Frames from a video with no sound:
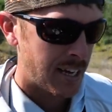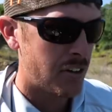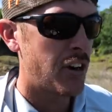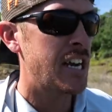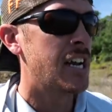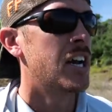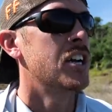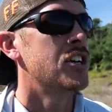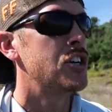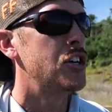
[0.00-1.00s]
got on a
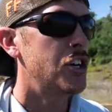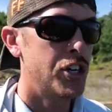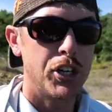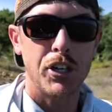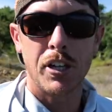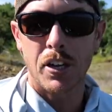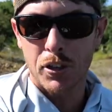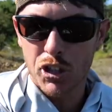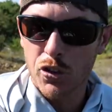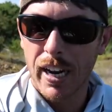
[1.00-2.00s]
good
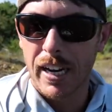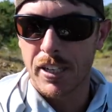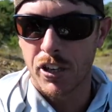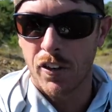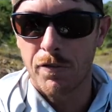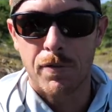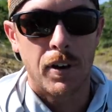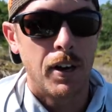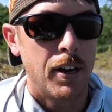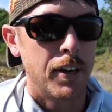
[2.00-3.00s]
little stretch of,
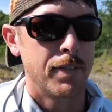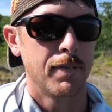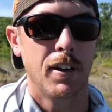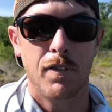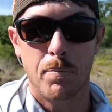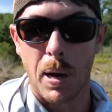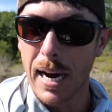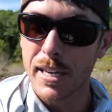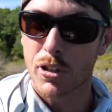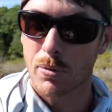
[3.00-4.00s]
uh, of
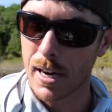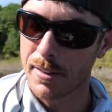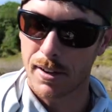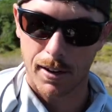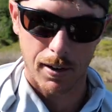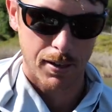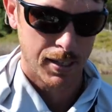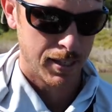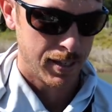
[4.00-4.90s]
bites right there,